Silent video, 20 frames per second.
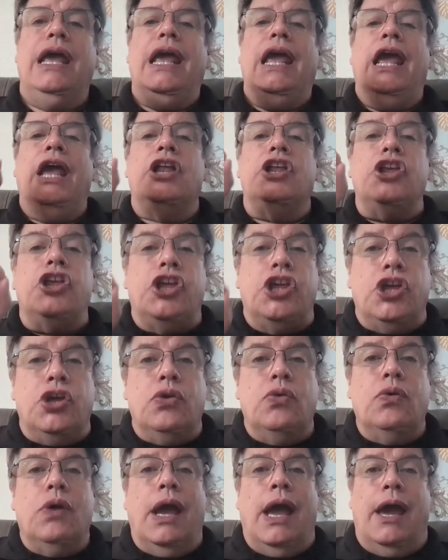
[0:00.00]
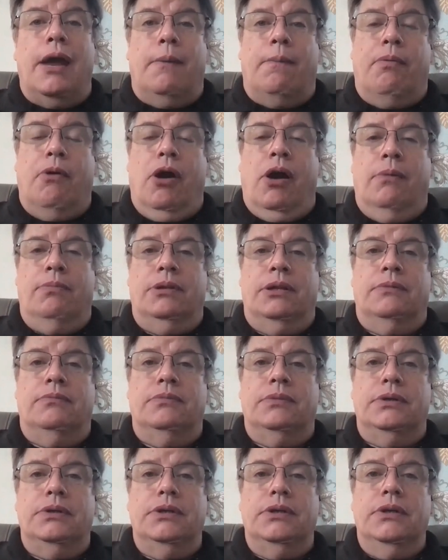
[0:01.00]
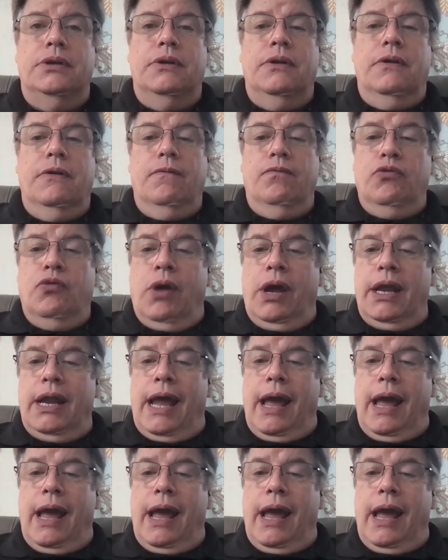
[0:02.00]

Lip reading: and you had a problem, right?